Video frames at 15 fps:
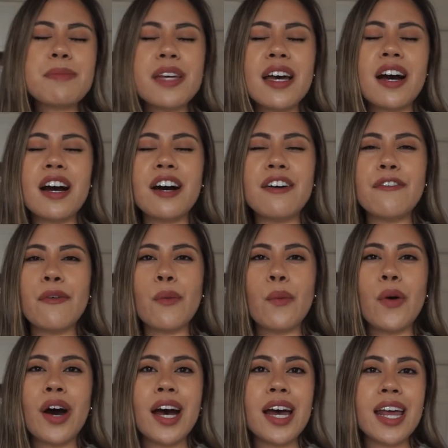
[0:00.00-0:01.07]
me of
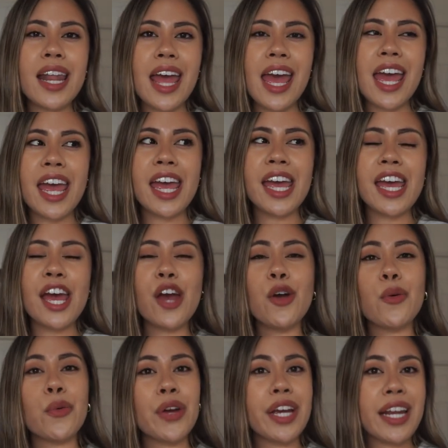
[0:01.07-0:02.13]
what a
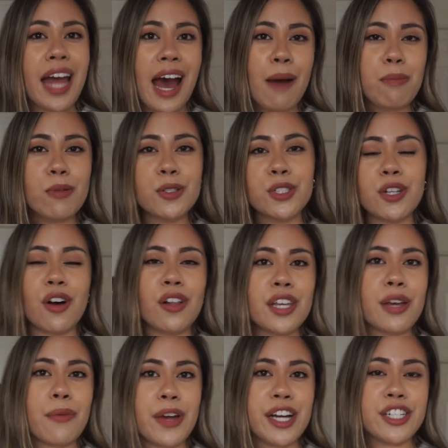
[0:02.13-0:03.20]
green apple
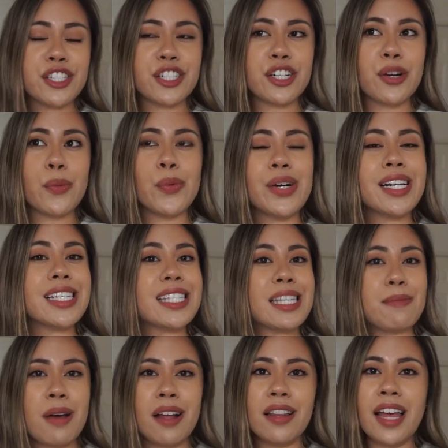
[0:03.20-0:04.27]
Jolly Rancher would
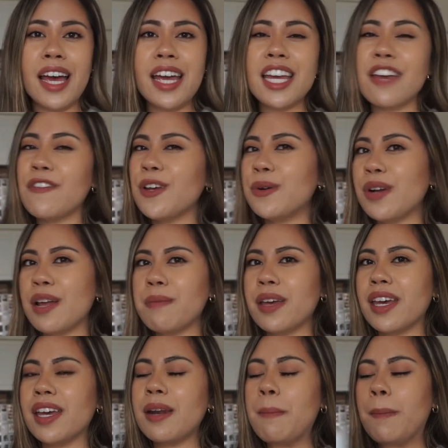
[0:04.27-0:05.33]
smell like, if you know what I
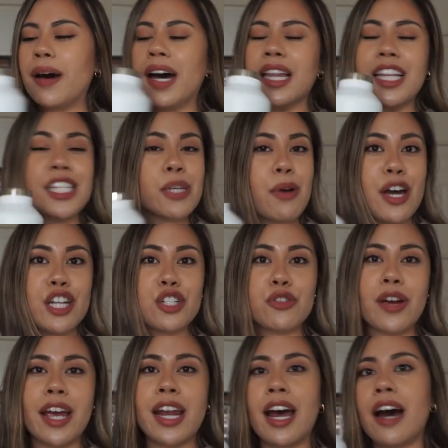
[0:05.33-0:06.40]
mean. But let's go ahead and
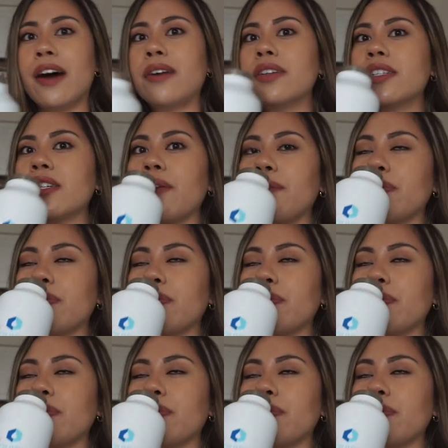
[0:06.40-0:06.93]
try it out.